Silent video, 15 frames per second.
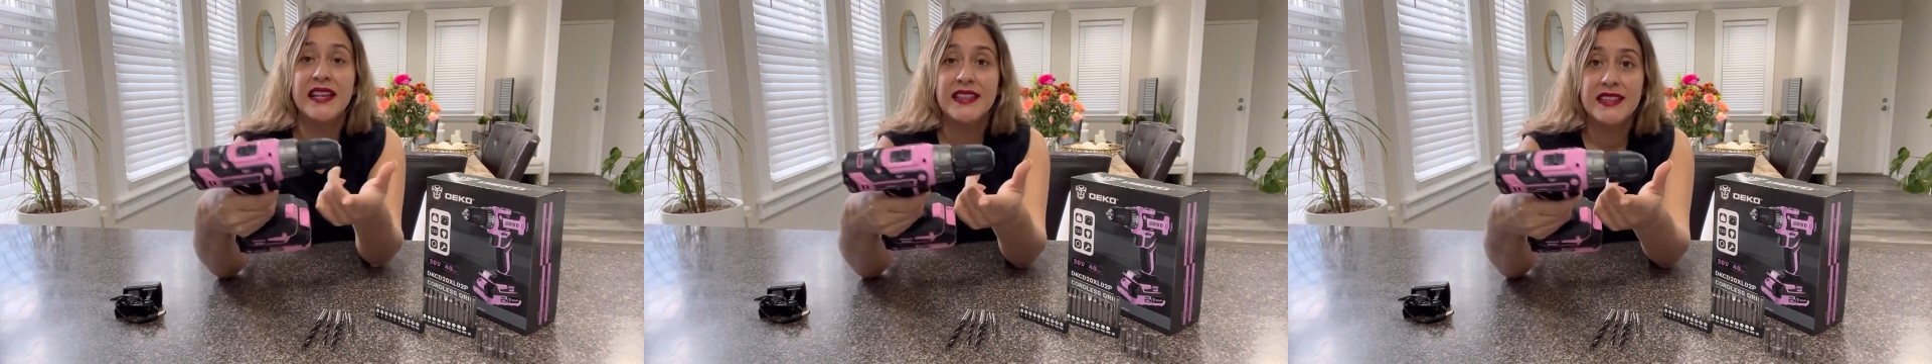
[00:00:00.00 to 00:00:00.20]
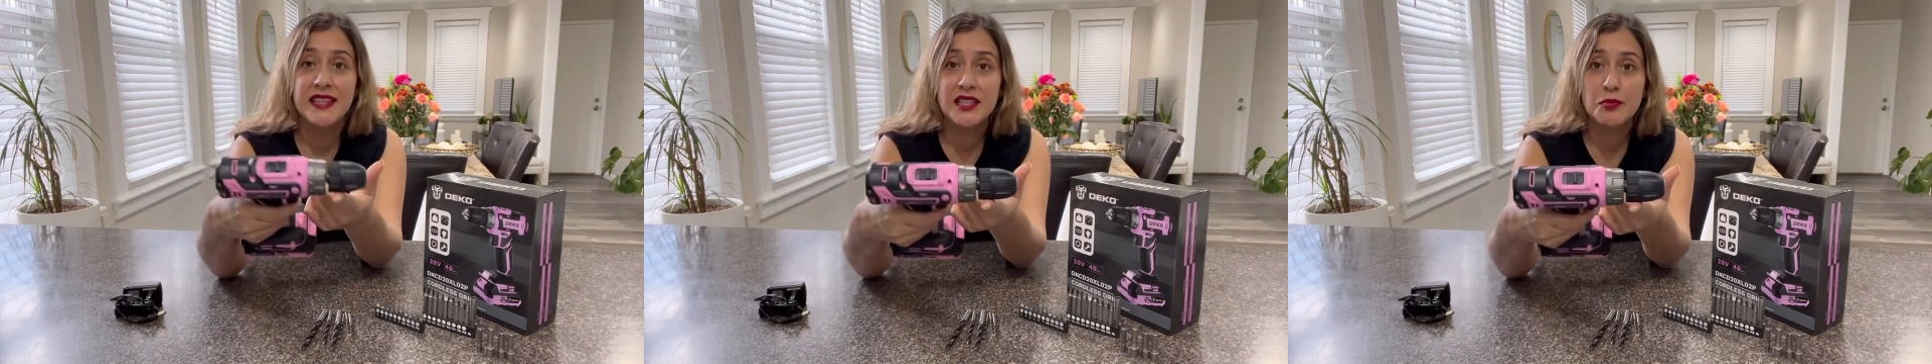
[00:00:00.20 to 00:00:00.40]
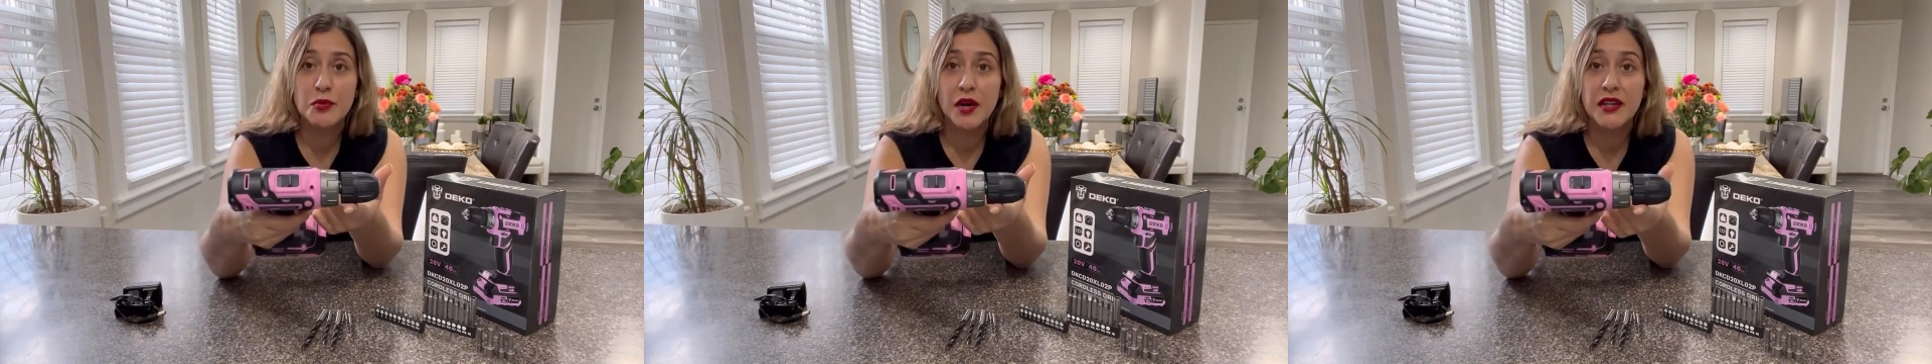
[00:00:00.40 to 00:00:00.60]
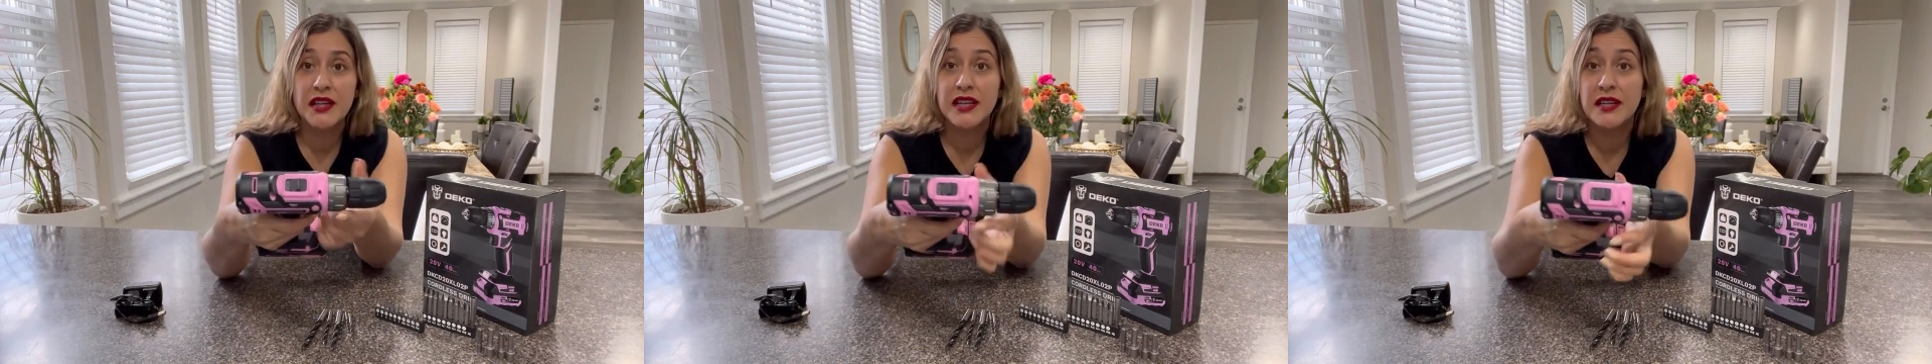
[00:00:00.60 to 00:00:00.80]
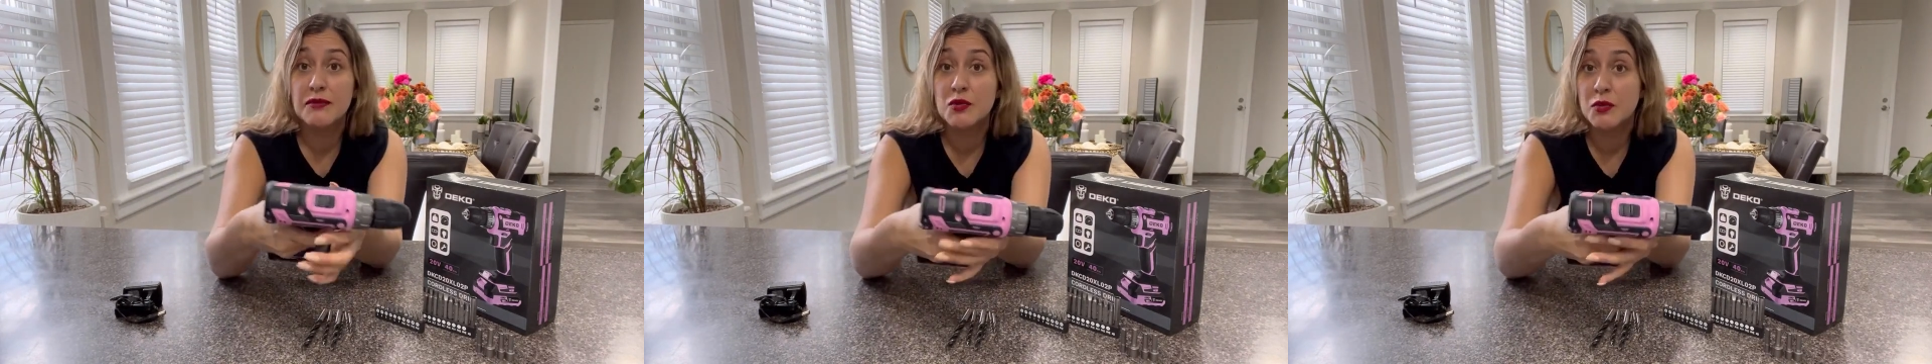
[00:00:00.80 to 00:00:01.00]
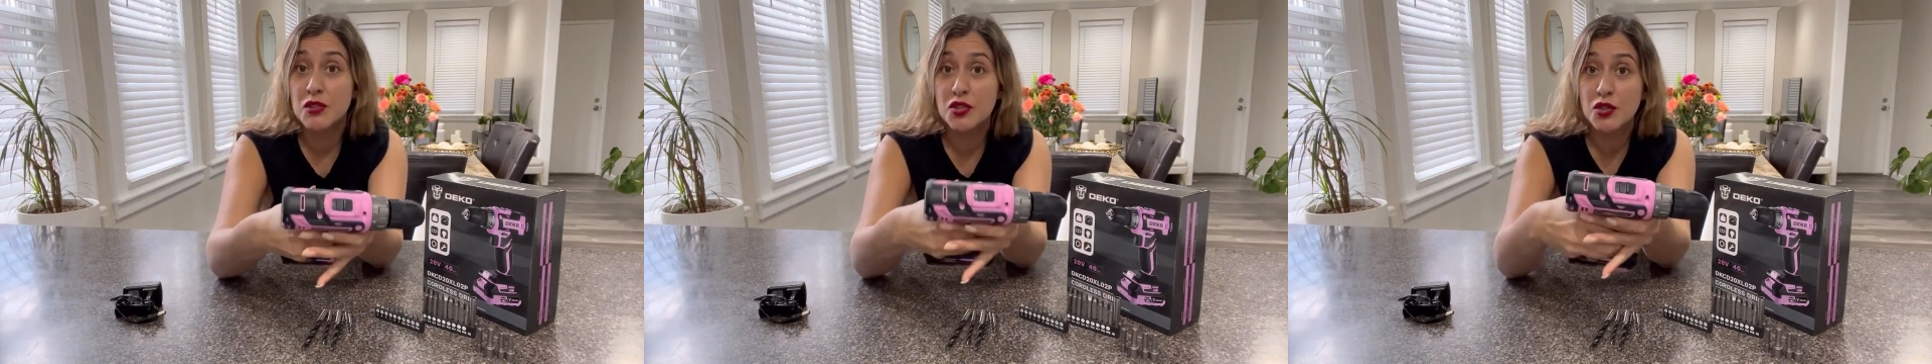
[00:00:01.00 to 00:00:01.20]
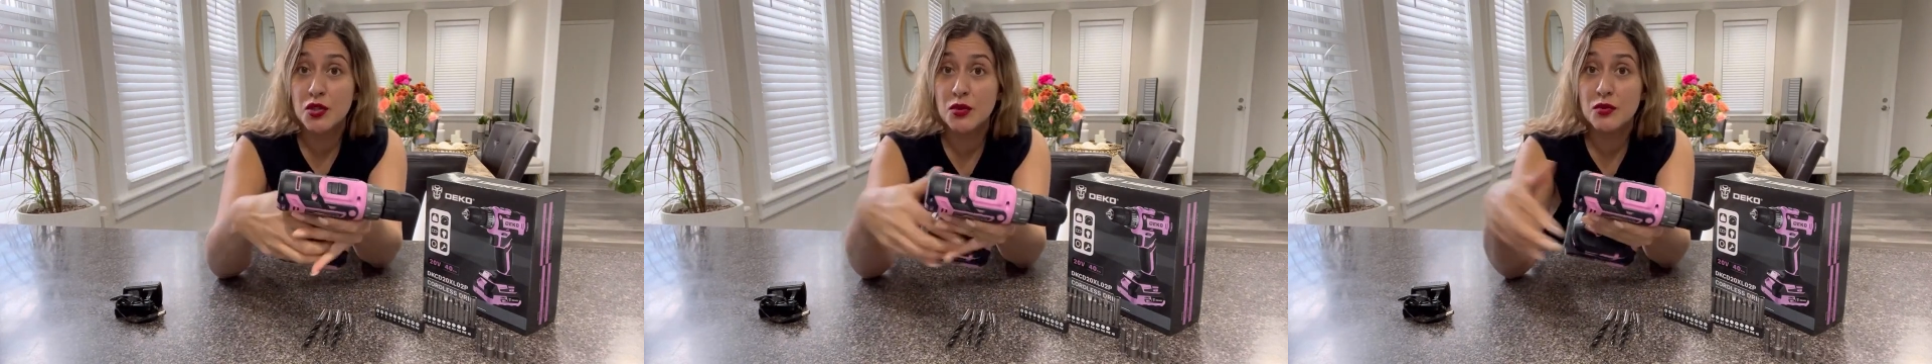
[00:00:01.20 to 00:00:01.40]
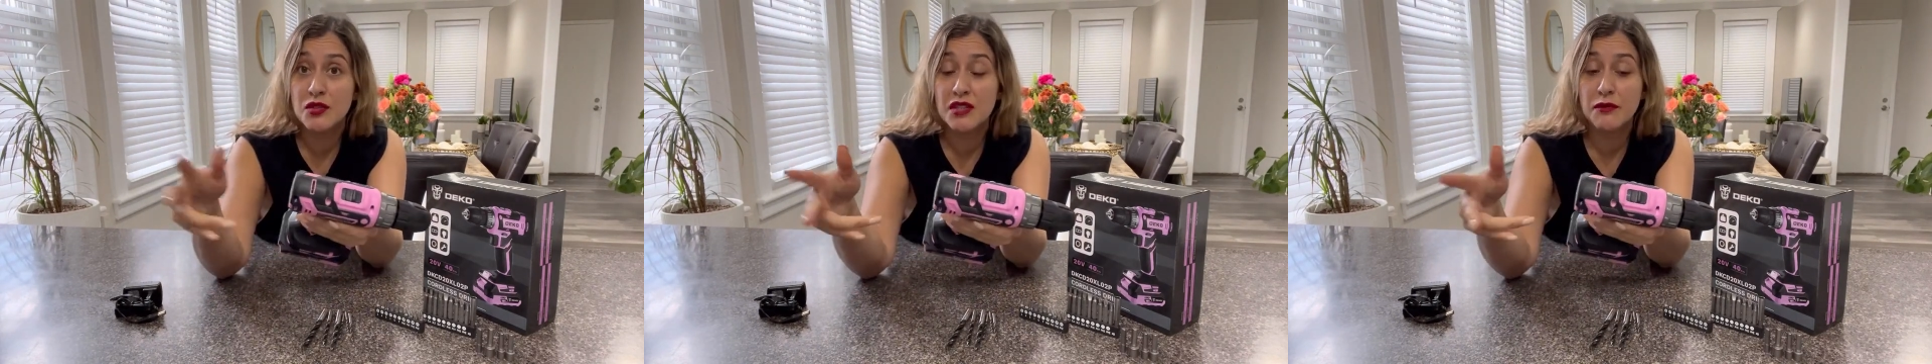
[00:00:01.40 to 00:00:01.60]
This product comes with
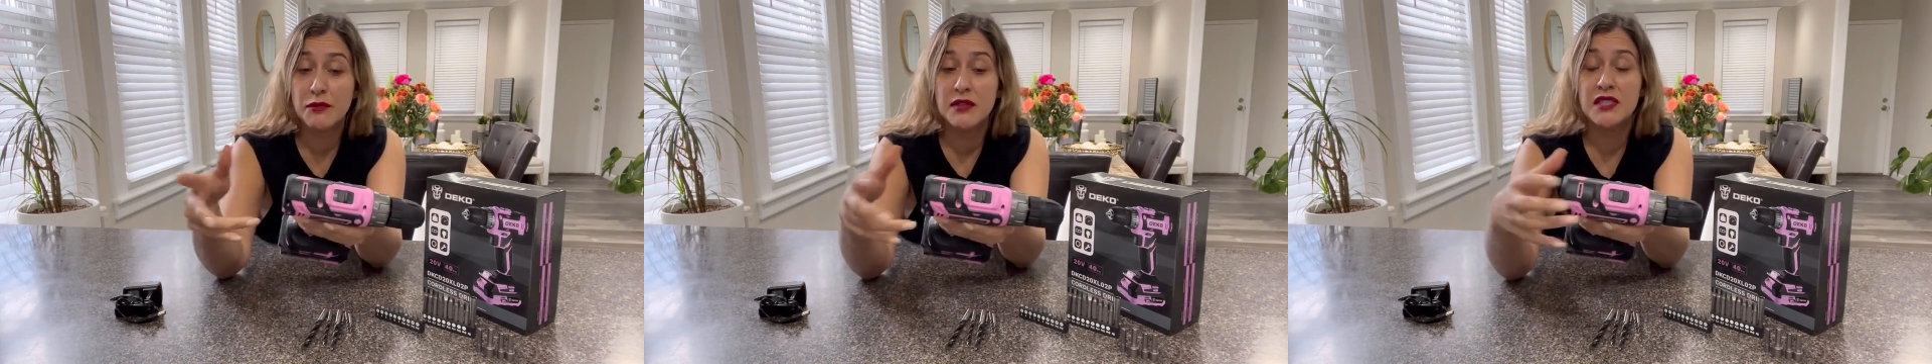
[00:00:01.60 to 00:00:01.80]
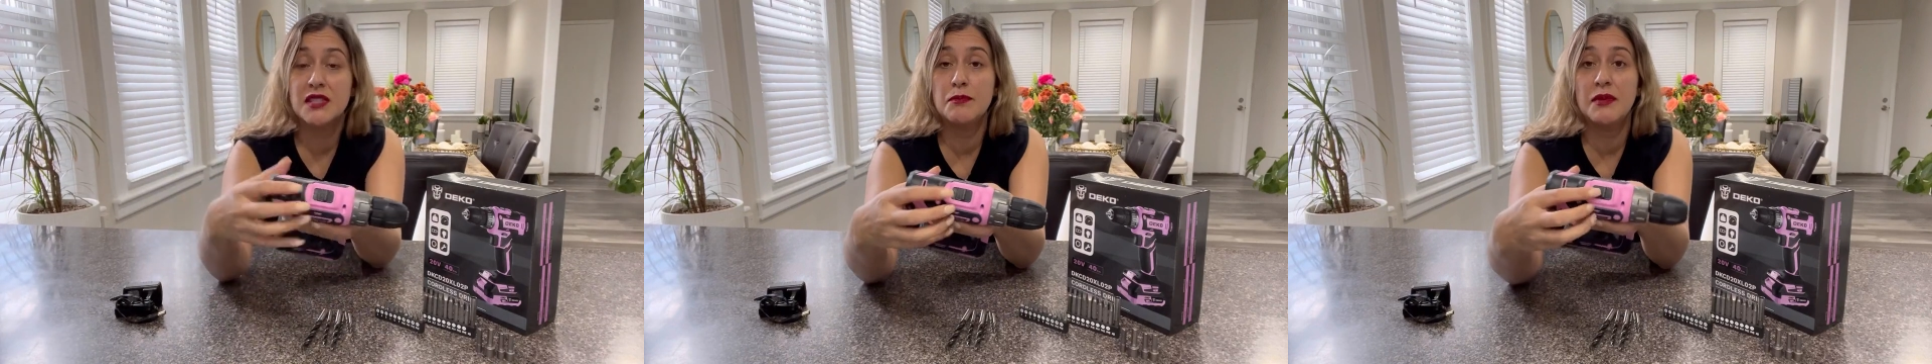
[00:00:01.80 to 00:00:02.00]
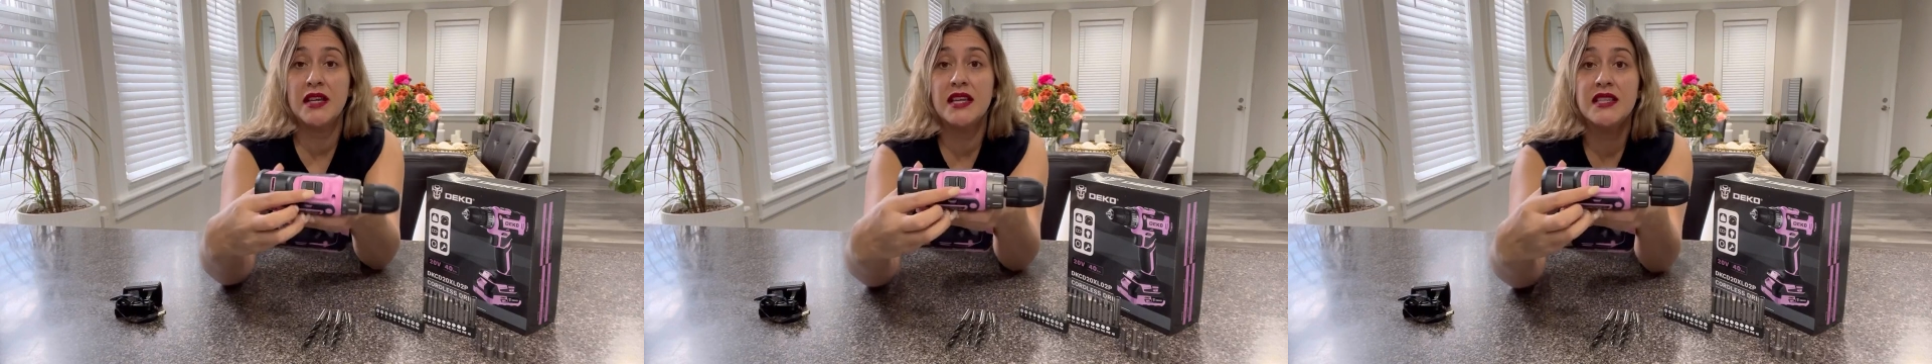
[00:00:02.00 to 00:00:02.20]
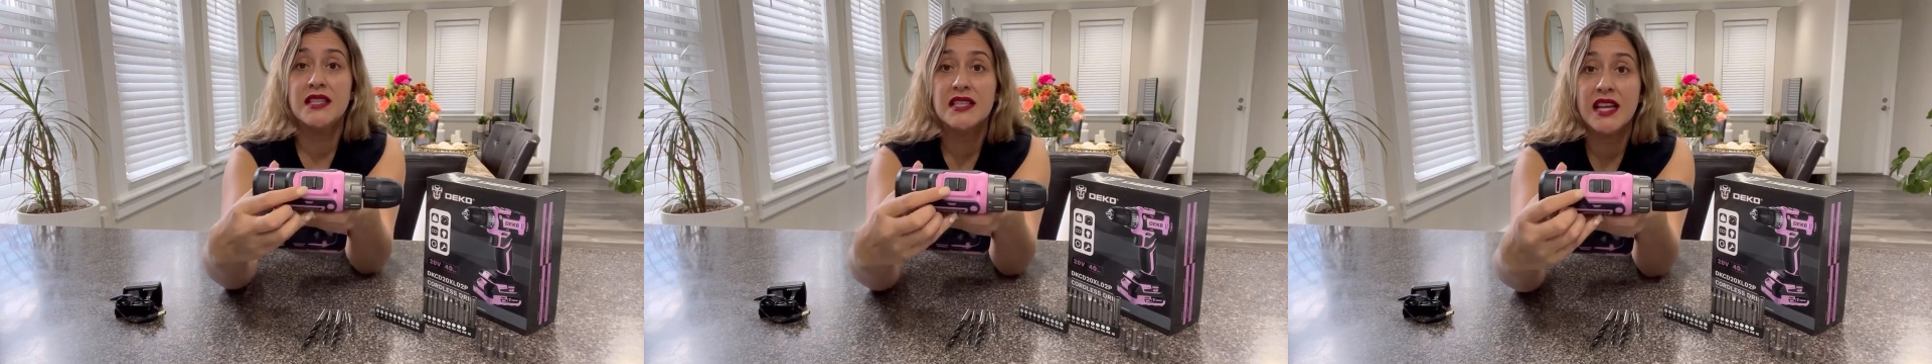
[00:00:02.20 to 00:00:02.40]
two different speeds